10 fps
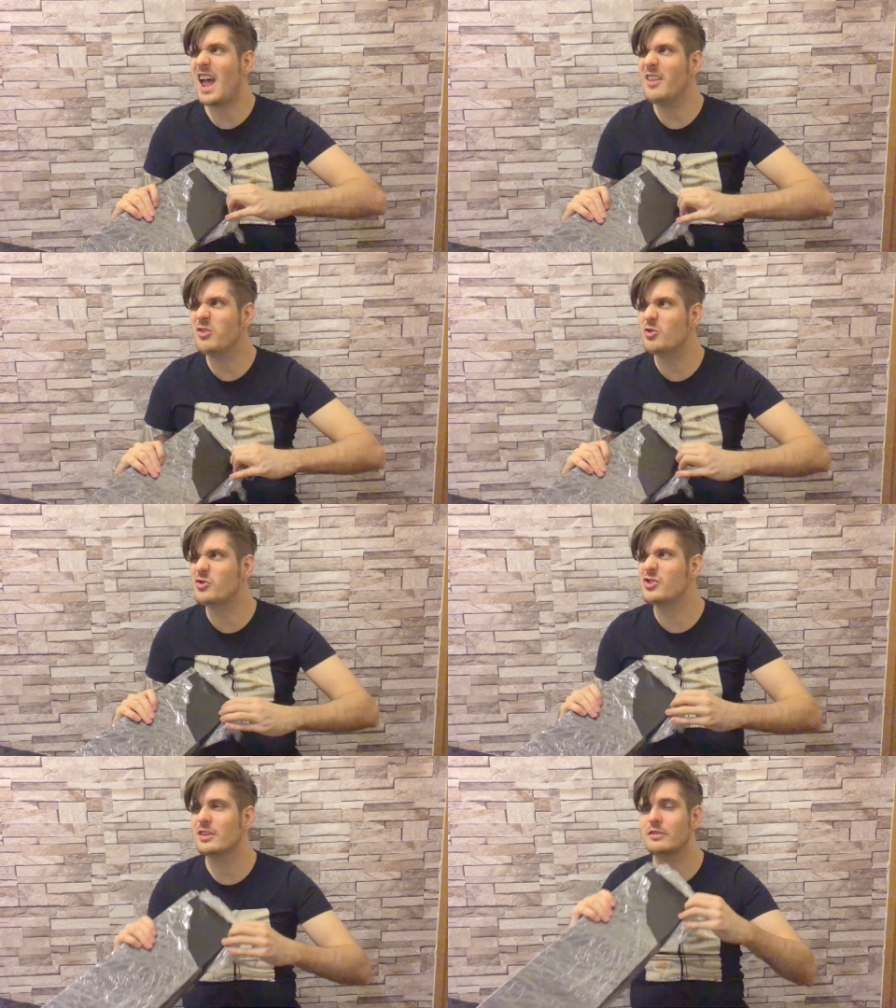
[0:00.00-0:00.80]

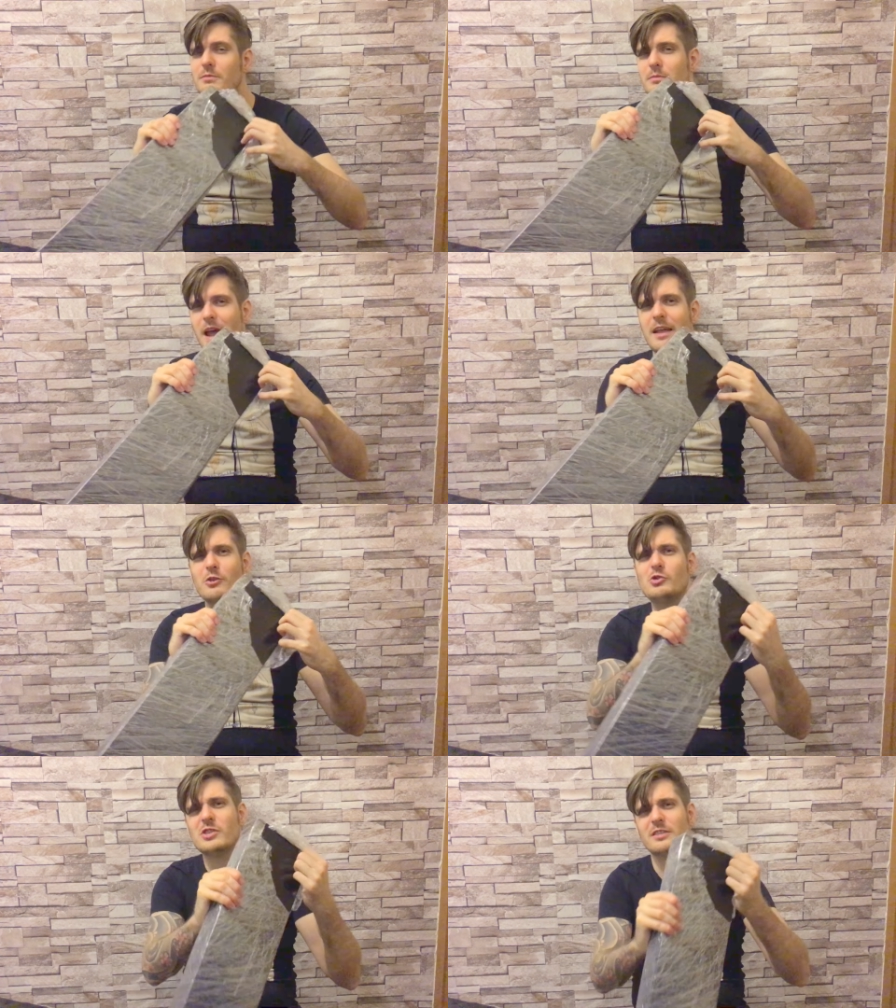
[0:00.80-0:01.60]
enthusiasm,
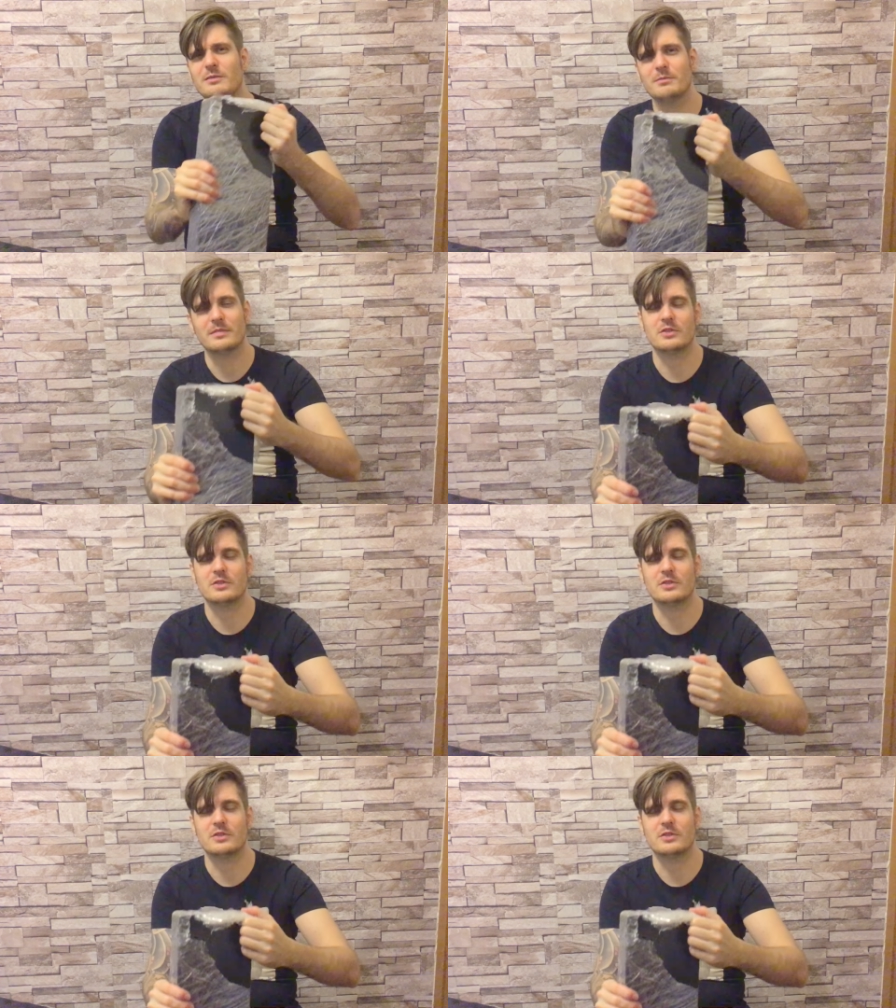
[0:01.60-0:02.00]
enthusiasm.